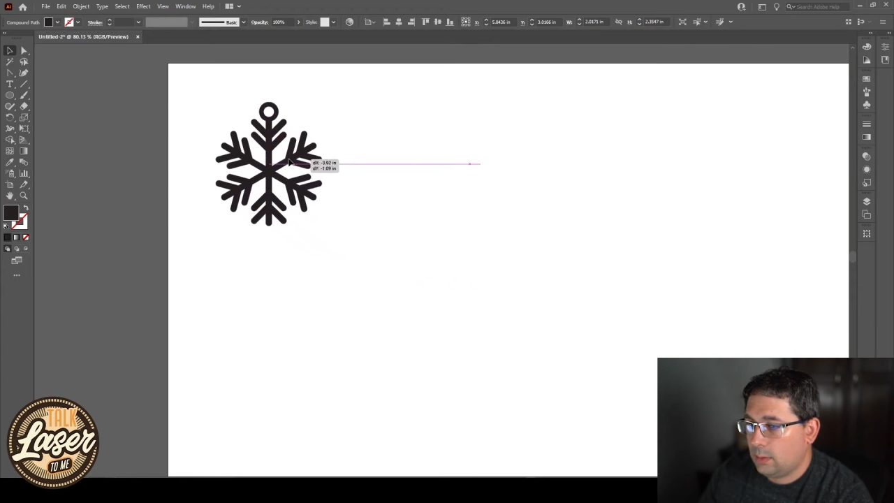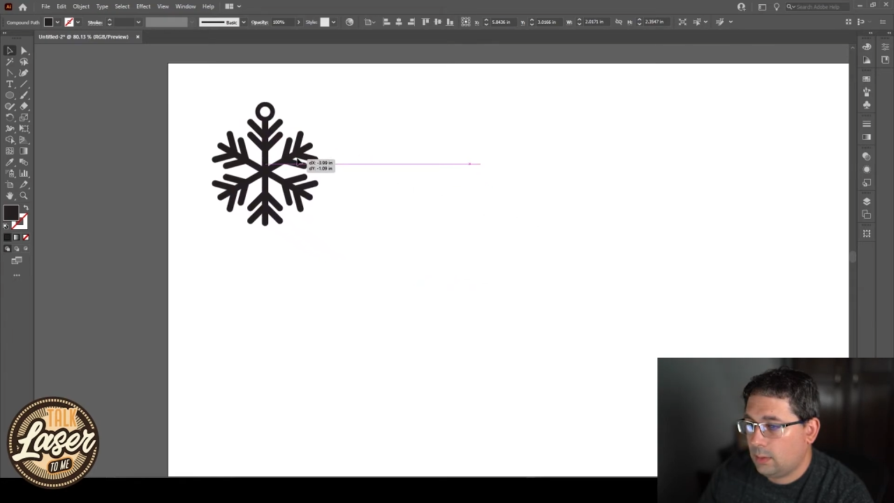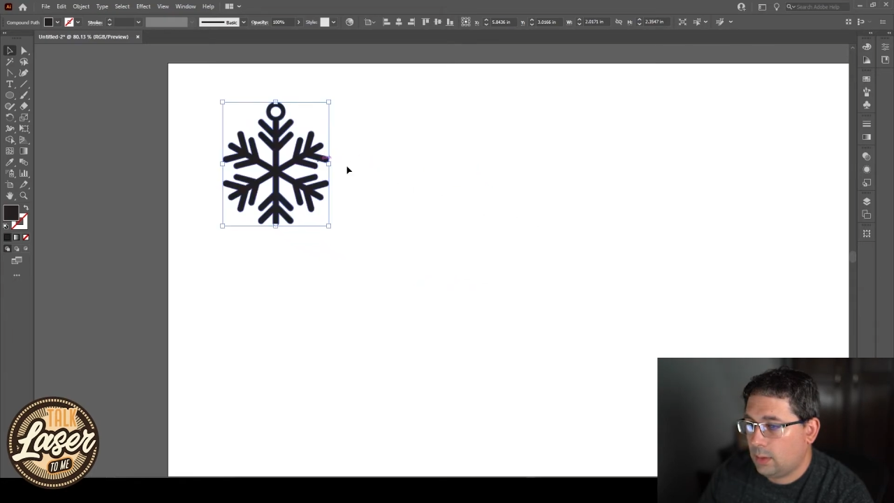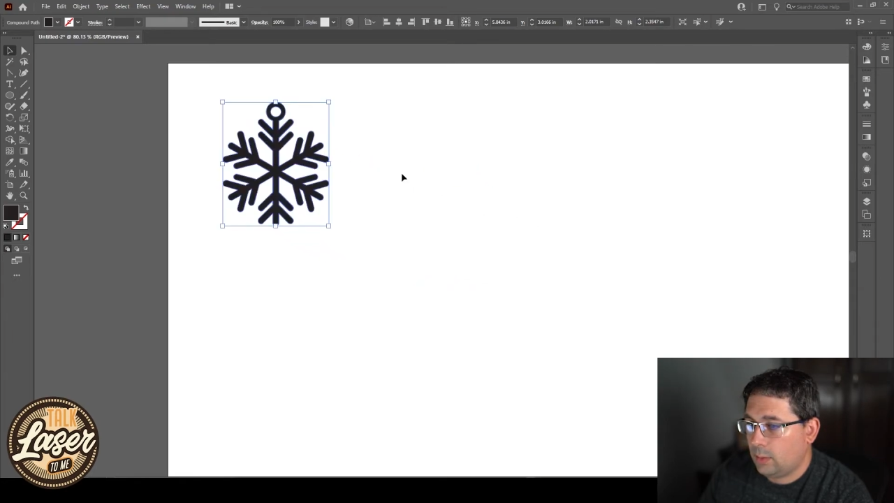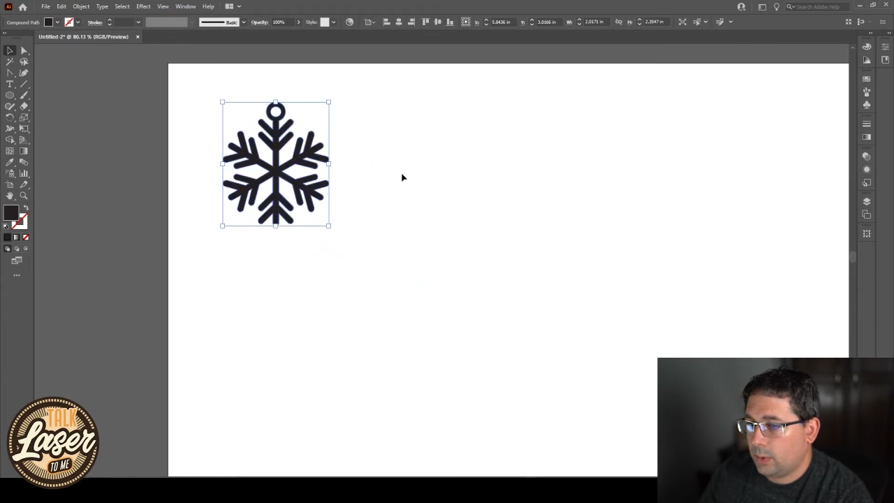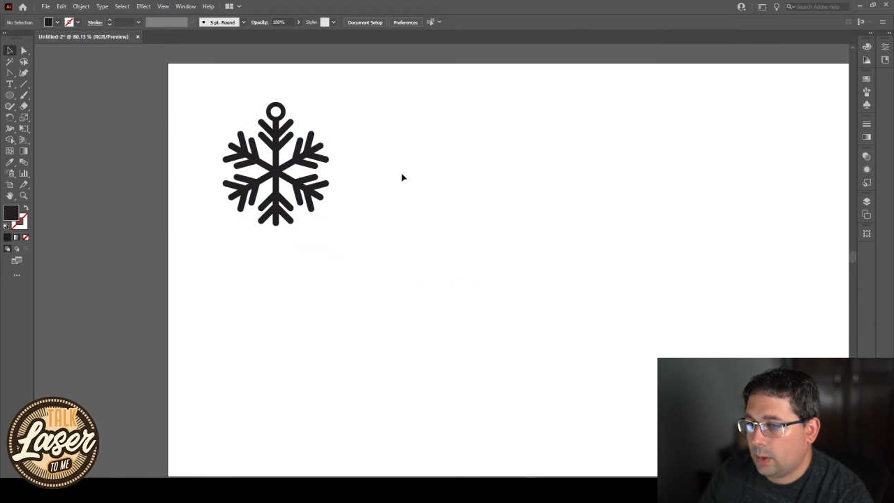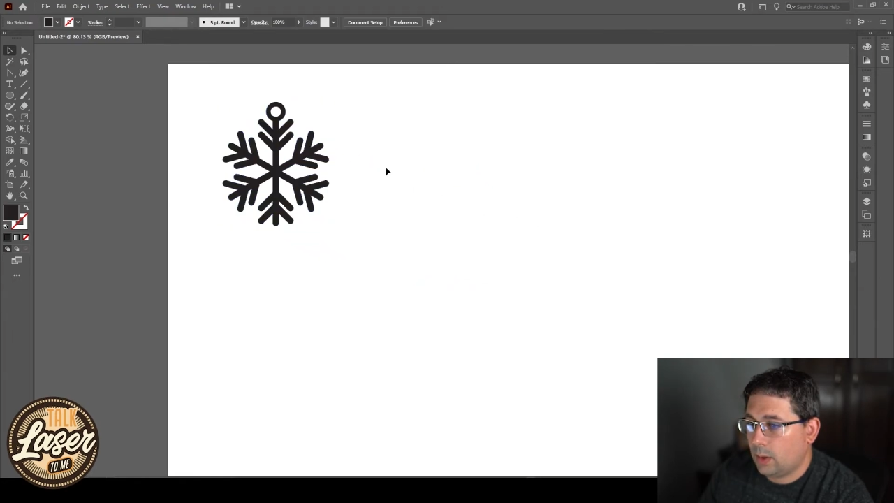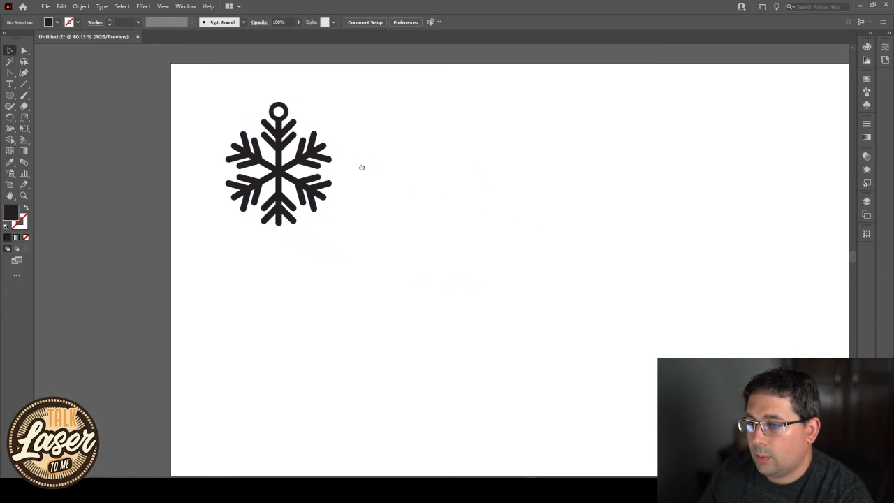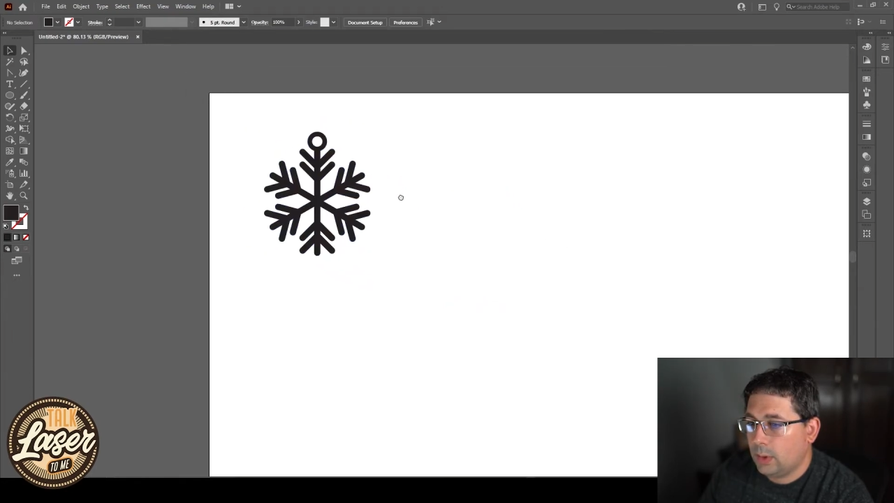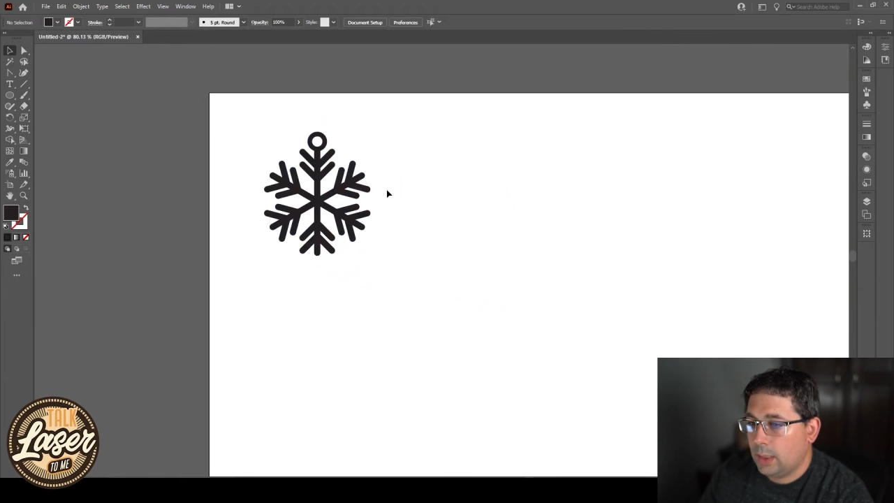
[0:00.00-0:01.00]
and there we
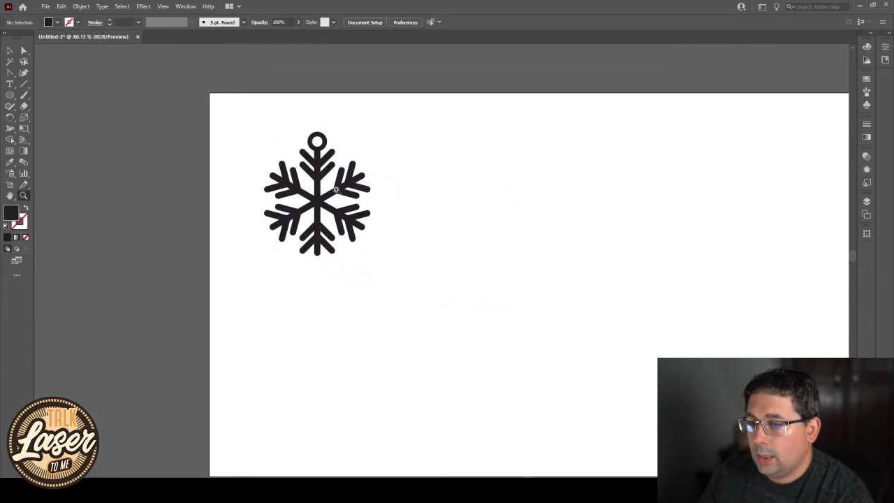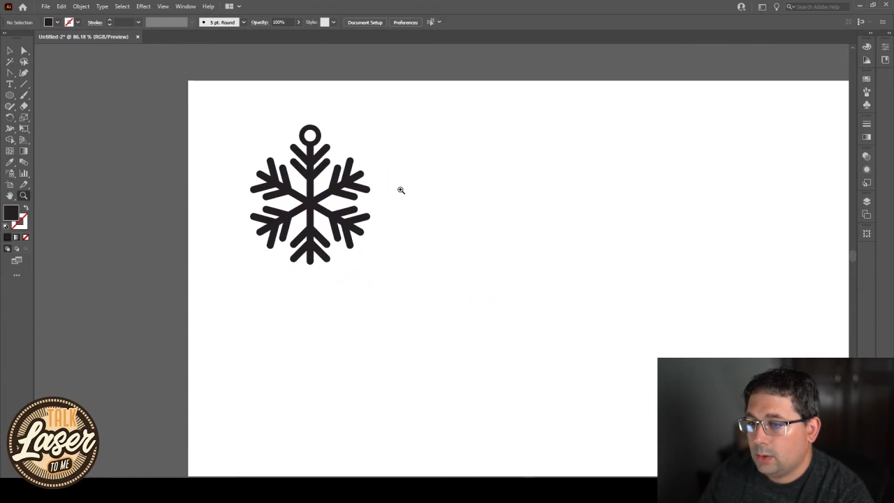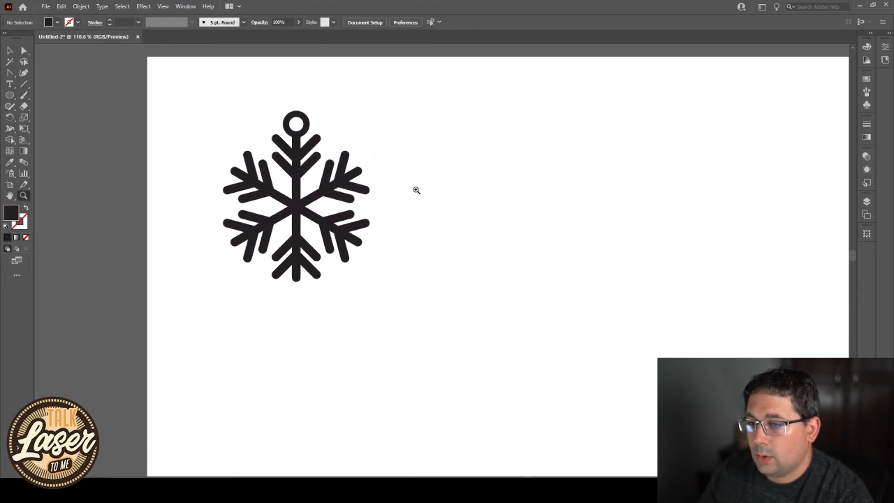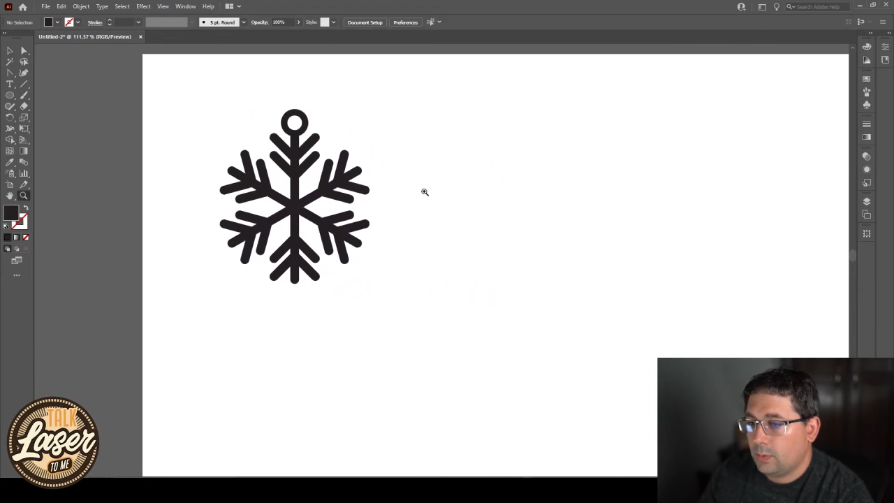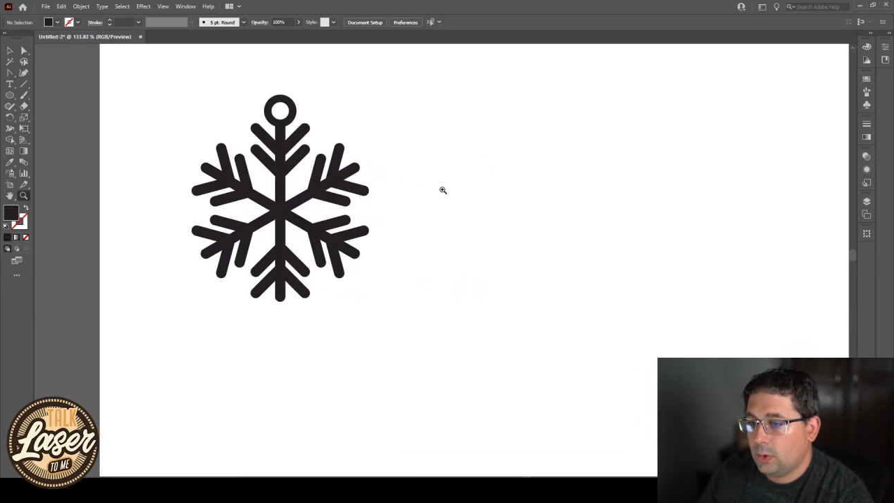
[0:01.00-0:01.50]
go. So if you